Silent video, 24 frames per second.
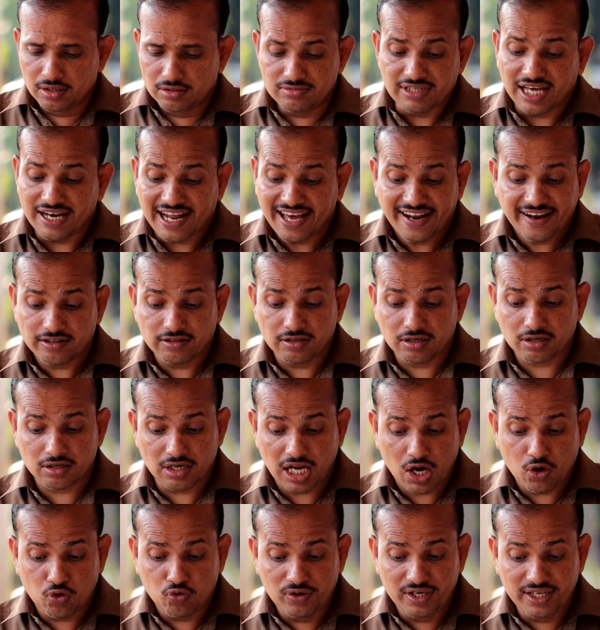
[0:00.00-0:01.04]
Then another
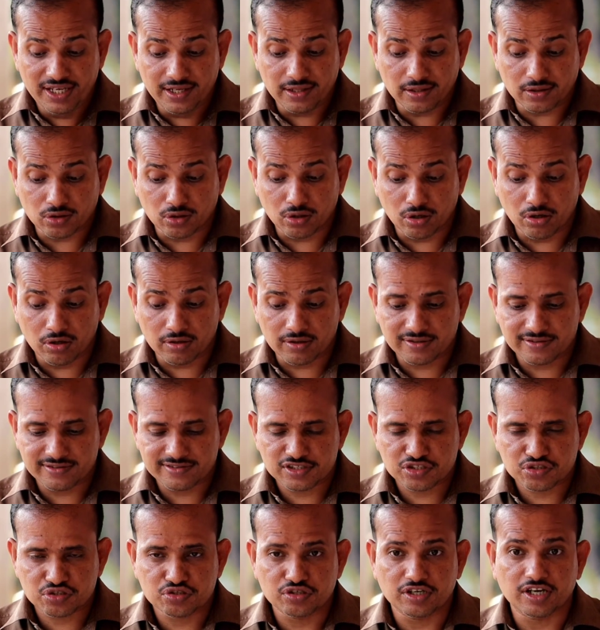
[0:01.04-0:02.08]
lovely thought
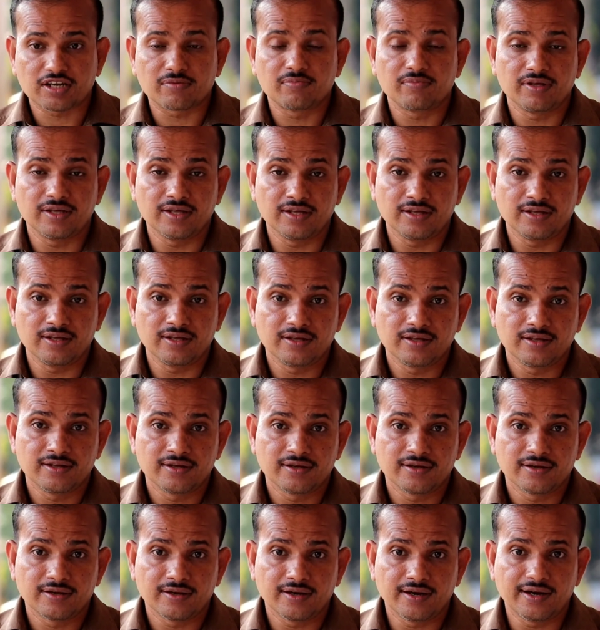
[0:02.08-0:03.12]
struck me
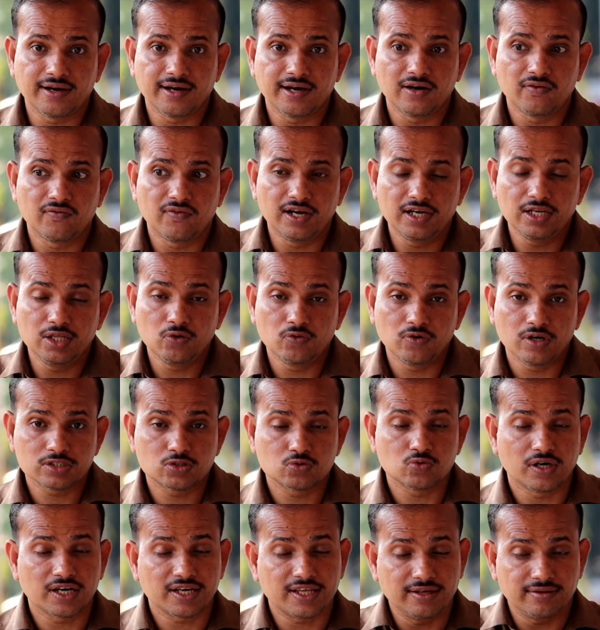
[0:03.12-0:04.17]
while he
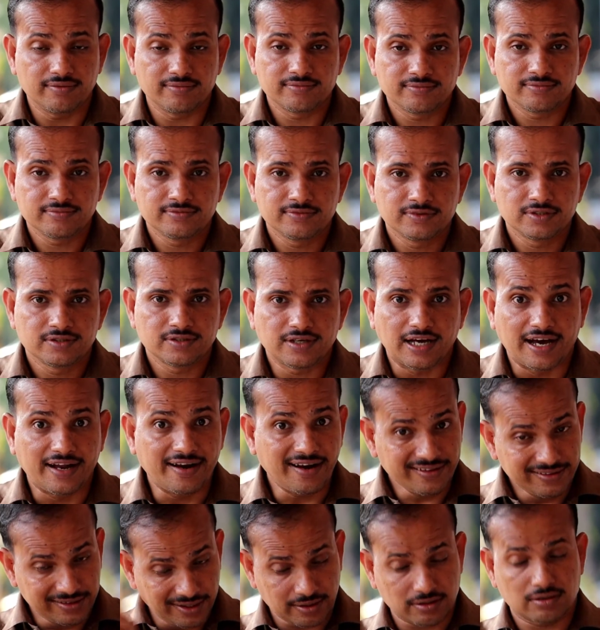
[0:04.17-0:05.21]
was walking.
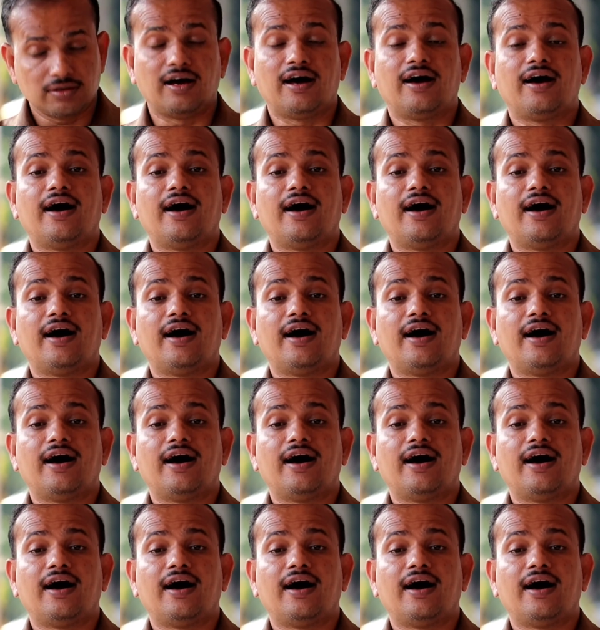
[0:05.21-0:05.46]
Another